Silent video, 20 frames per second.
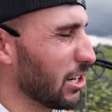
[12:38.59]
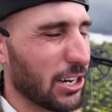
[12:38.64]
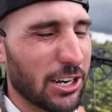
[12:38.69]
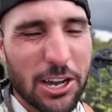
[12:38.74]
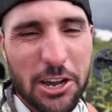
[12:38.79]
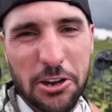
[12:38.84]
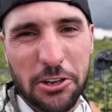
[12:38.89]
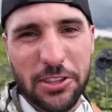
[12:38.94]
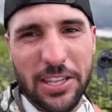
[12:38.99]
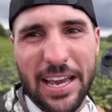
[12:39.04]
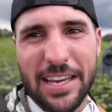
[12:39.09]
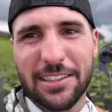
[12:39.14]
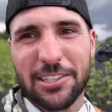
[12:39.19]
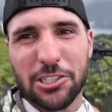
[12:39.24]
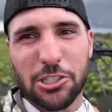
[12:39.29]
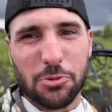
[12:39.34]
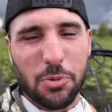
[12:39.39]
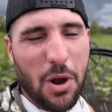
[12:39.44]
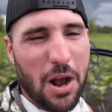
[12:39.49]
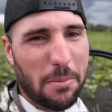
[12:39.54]
have known that the
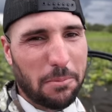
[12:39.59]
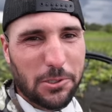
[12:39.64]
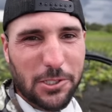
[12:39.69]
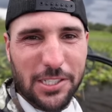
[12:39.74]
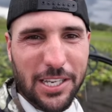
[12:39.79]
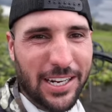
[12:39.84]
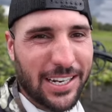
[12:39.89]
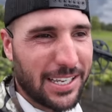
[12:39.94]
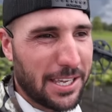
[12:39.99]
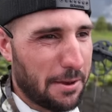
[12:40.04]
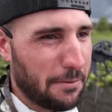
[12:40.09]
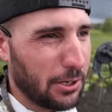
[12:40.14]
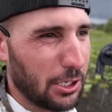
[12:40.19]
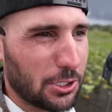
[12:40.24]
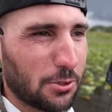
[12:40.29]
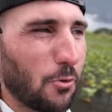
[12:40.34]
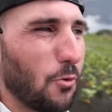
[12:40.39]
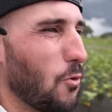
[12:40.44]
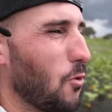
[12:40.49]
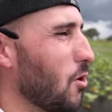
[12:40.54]
swamp was going to give
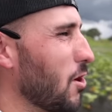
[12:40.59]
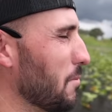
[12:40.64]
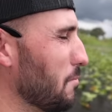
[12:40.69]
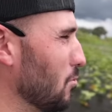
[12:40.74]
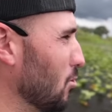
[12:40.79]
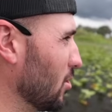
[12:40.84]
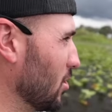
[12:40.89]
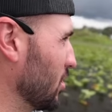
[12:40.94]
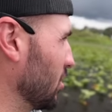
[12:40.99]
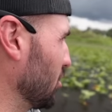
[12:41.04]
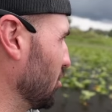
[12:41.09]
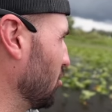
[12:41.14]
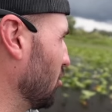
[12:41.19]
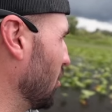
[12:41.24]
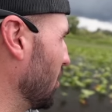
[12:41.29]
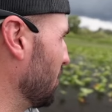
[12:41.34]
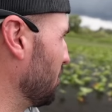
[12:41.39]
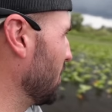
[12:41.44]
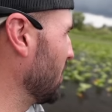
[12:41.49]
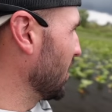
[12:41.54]
us one more
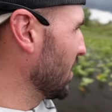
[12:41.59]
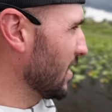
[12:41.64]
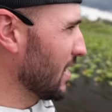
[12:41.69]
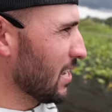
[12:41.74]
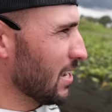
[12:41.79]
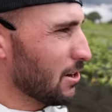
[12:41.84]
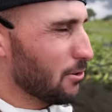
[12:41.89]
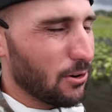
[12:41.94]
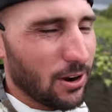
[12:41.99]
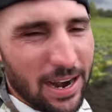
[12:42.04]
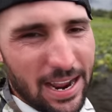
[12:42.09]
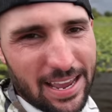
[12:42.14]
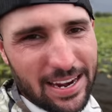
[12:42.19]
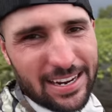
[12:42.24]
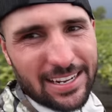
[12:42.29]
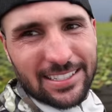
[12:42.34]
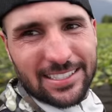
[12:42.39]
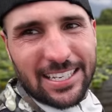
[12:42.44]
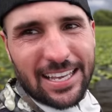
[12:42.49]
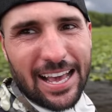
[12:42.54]
storm. We're
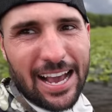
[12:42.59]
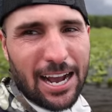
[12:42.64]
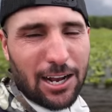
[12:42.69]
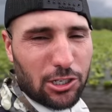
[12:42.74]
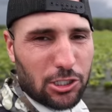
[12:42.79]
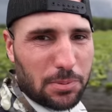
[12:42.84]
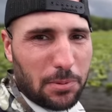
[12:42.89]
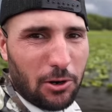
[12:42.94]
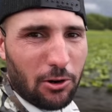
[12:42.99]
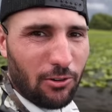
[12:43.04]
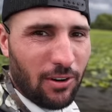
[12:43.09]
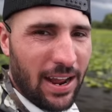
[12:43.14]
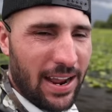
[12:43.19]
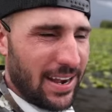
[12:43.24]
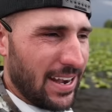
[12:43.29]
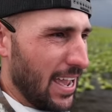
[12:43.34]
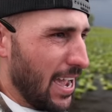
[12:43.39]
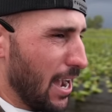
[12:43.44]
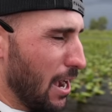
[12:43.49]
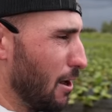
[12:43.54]
heading into the houseboat
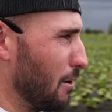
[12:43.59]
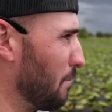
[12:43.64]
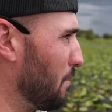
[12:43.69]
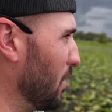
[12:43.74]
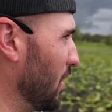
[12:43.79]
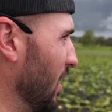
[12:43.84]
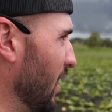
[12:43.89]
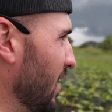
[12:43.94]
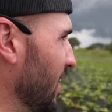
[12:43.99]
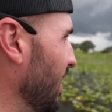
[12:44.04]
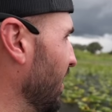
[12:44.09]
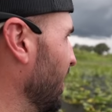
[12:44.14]
right now, but